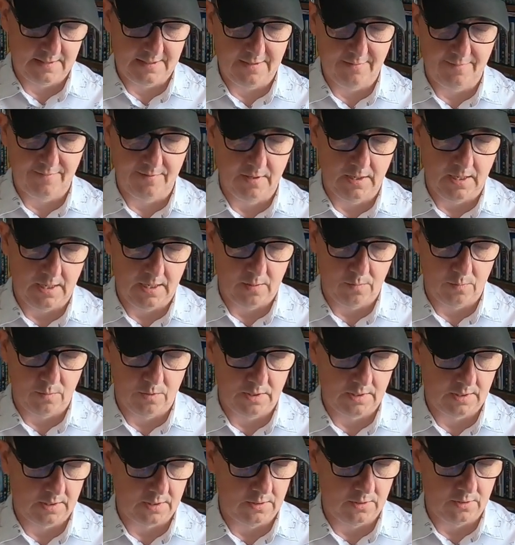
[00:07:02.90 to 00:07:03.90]
different
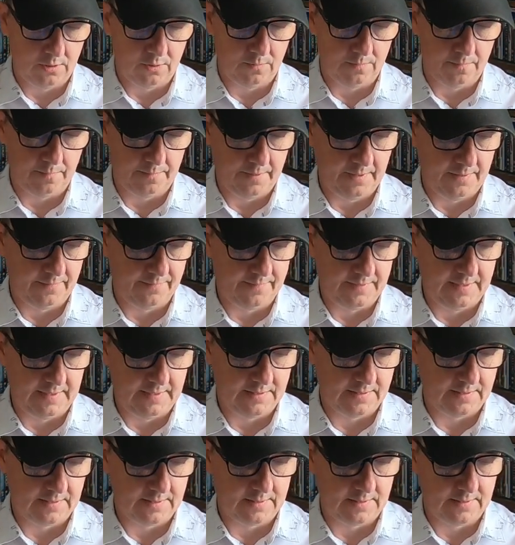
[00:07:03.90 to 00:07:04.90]
artwork on both
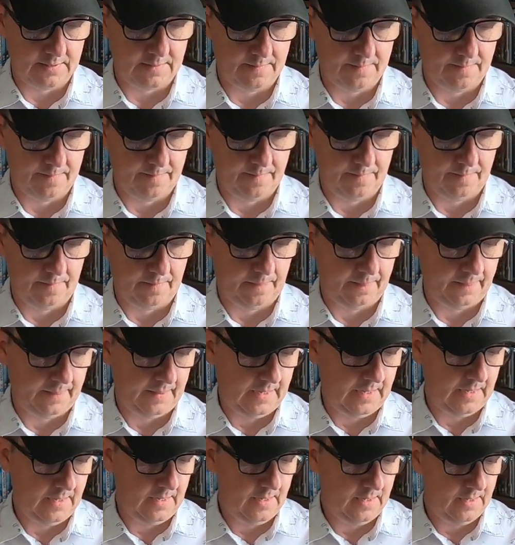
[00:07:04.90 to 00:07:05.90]
discs.
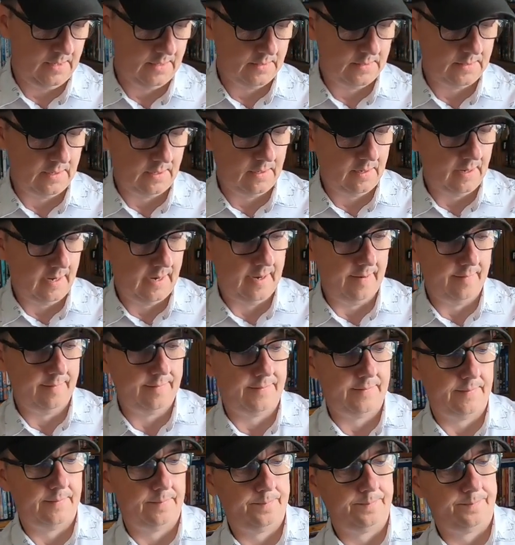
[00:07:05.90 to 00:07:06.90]
So you
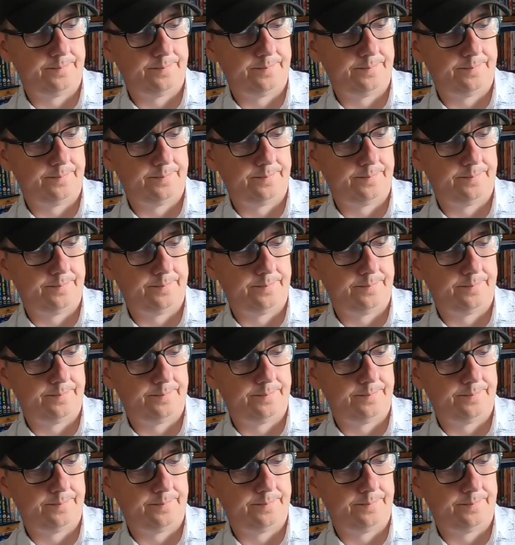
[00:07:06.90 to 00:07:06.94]
have